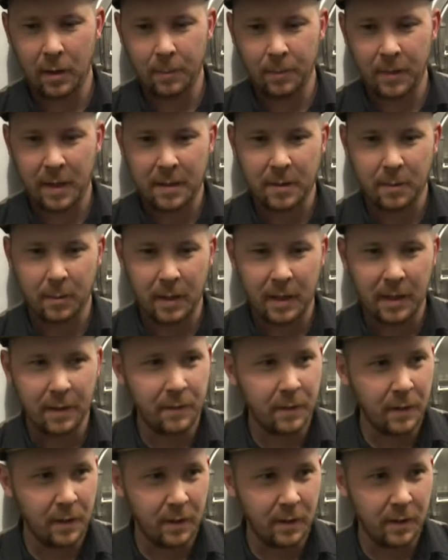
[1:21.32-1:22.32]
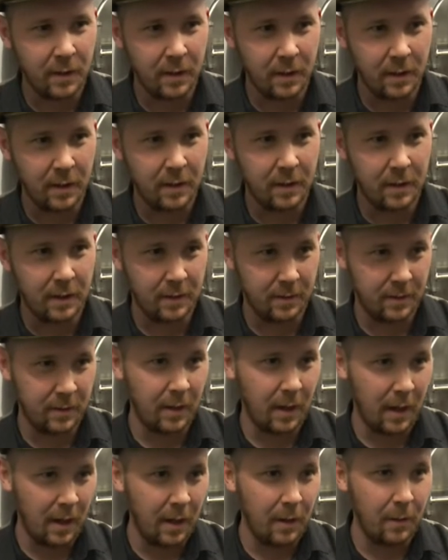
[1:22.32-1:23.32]
I'm led to believe that, that
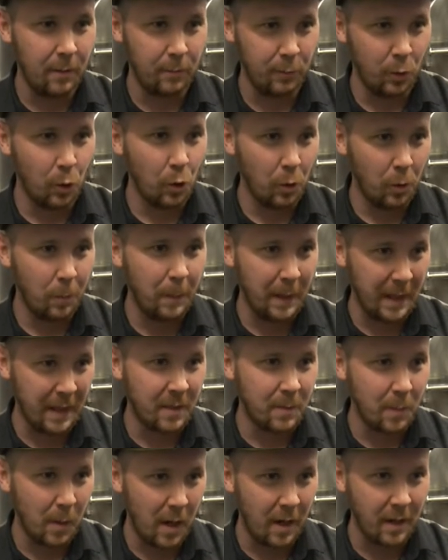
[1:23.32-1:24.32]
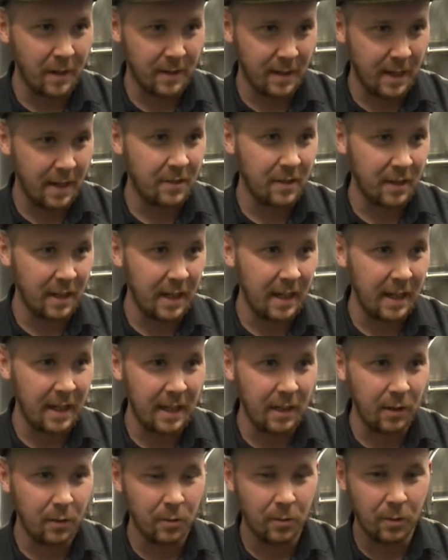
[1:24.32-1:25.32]
uh, raw pig's blood is actually
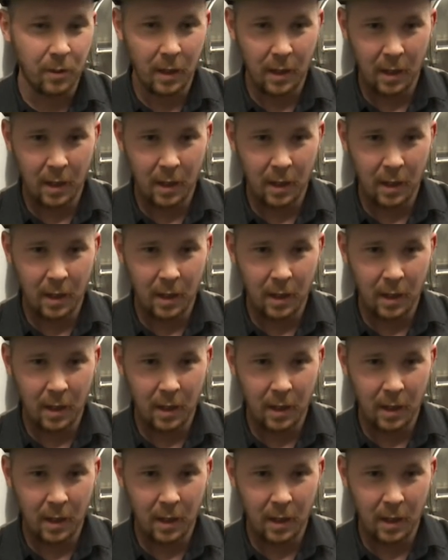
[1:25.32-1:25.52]
illegal.